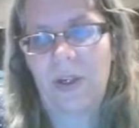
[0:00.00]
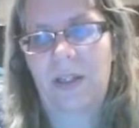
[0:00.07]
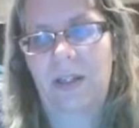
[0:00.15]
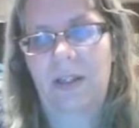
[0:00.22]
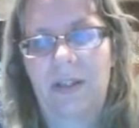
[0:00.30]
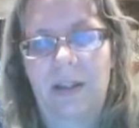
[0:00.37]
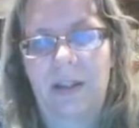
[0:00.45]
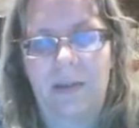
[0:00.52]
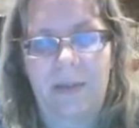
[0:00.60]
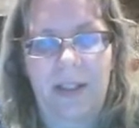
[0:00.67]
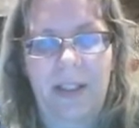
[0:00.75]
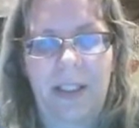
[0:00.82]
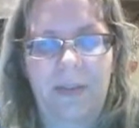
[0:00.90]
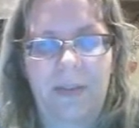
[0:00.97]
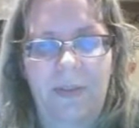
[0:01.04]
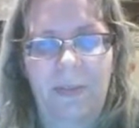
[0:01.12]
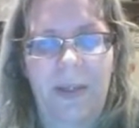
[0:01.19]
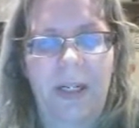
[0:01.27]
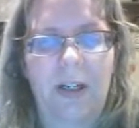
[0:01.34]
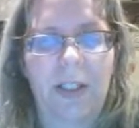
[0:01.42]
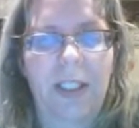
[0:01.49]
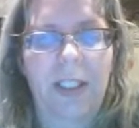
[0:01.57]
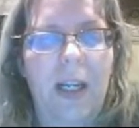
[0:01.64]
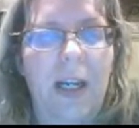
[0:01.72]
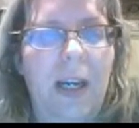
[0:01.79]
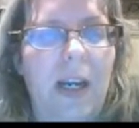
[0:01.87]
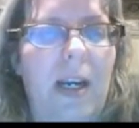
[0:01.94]
look among these filmmakers.
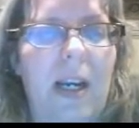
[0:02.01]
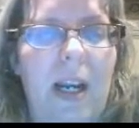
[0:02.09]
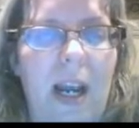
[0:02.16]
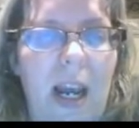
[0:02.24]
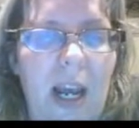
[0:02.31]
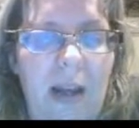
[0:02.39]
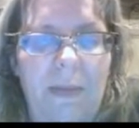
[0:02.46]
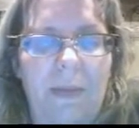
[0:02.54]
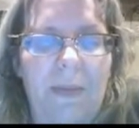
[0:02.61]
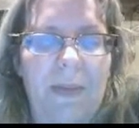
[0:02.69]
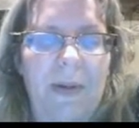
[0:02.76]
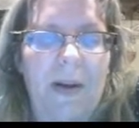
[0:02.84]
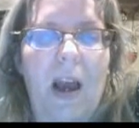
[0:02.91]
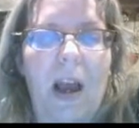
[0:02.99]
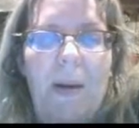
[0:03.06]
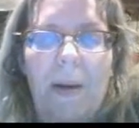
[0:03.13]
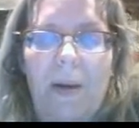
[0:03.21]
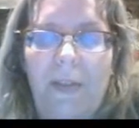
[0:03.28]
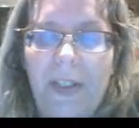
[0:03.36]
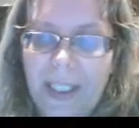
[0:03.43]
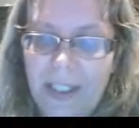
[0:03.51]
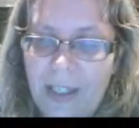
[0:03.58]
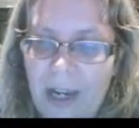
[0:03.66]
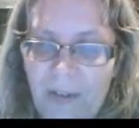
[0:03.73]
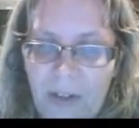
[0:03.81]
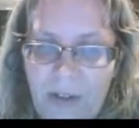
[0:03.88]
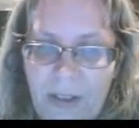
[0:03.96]
I'm obviously going
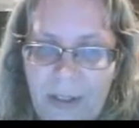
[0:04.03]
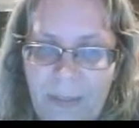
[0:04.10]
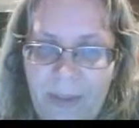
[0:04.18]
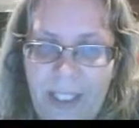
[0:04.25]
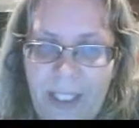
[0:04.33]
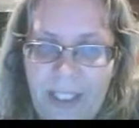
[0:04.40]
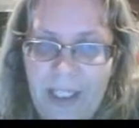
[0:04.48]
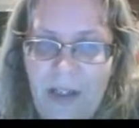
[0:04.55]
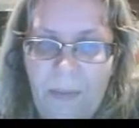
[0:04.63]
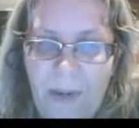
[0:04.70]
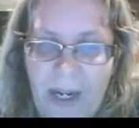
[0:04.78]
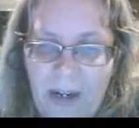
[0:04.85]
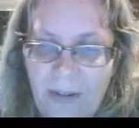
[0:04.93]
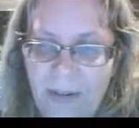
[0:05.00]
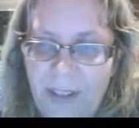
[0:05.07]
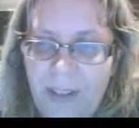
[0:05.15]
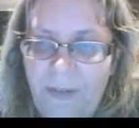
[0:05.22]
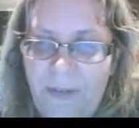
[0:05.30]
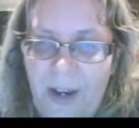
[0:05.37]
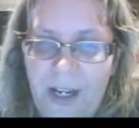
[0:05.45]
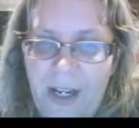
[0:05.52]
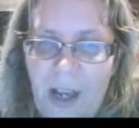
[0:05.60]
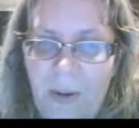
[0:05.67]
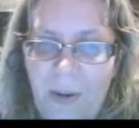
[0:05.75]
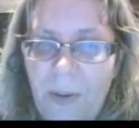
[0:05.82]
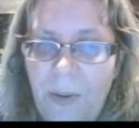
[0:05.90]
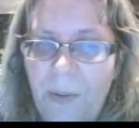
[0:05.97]
to have to do some digging around to find
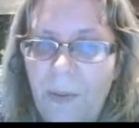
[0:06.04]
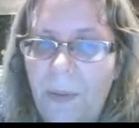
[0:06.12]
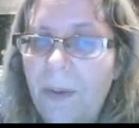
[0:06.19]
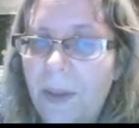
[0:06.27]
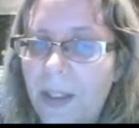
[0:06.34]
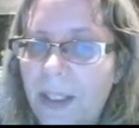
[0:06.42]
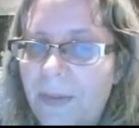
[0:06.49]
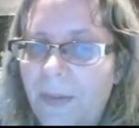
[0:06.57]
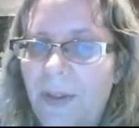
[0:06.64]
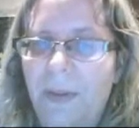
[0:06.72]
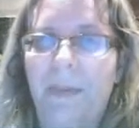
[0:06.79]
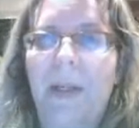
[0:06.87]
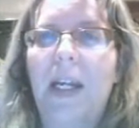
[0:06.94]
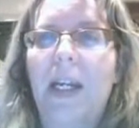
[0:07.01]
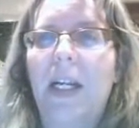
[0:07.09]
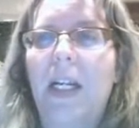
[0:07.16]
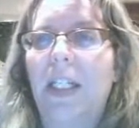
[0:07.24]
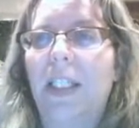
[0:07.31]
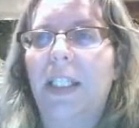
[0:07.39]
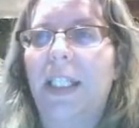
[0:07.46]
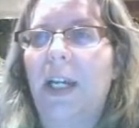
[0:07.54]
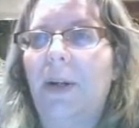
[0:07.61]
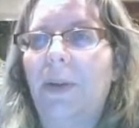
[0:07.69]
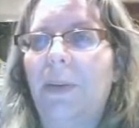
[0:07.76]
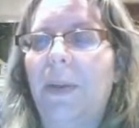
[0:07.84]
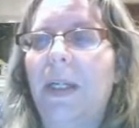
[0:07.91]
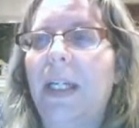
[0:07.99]
out who wrote this film.
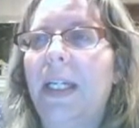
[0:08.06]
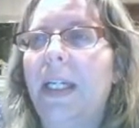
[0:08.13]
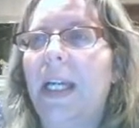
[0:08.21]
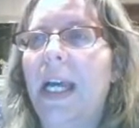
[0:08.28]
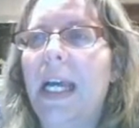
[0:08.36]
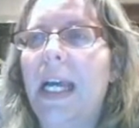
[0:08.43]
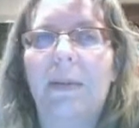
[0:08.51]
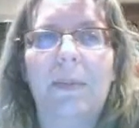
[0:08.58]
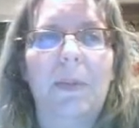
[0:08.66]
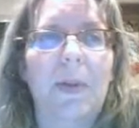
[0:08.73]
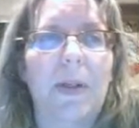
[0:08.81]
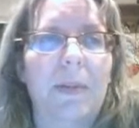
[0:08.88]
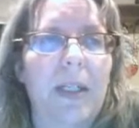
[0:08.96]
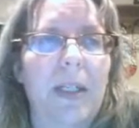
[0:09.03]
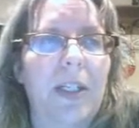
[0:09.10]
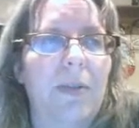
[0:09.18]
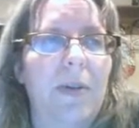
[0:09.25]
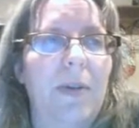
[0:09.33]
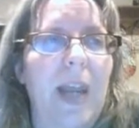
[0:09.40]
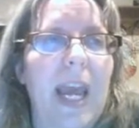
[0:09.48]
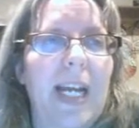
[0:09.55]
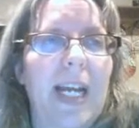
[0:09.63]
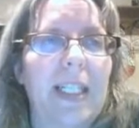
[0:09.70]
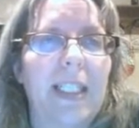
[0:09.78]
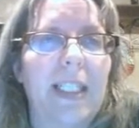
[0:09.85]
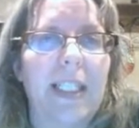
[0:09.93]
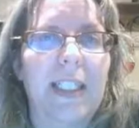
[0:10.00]
So what I'm going to do
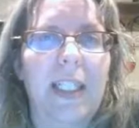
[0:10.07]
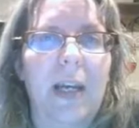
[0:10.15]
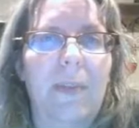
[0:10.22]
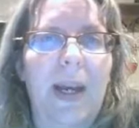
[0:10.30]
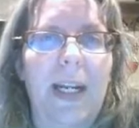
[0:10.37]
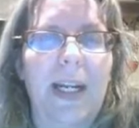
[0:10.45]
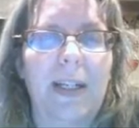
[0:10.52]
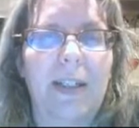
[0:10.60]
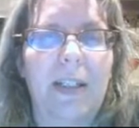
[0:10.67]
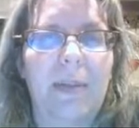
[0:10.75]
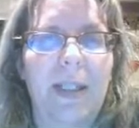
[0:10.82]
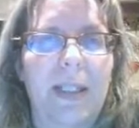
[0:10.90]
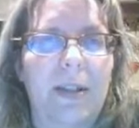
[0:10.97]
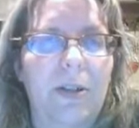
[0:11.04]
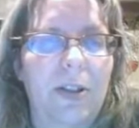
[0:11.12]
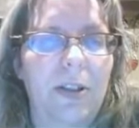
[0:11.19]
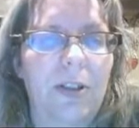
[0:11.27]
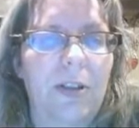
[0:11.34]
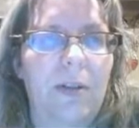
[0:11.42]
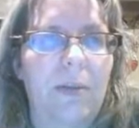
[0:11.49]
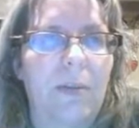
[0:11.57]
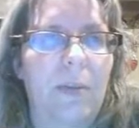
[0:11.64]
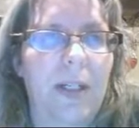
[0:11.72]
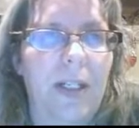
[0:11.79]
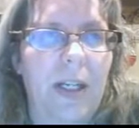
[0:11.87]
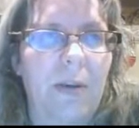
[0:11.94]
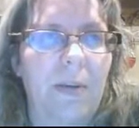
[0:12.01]
next is go back into my search
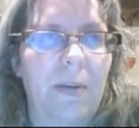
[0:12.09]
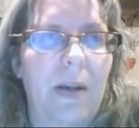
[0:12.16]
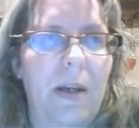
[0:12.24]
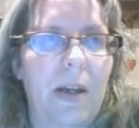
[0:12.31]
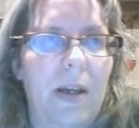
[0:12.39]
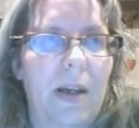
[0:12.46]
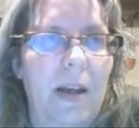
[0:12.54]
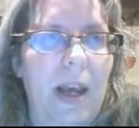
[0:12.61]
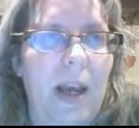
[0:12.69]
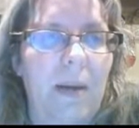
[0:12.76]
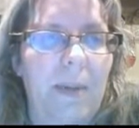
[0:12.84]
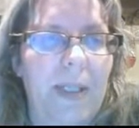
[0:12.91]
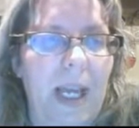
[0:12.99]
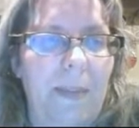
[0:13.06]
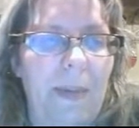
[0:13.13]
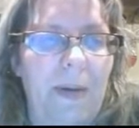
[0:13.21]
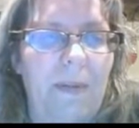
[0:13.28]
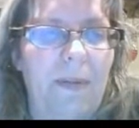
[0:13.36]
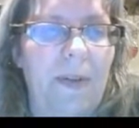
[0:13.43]
window, and I'm going to type in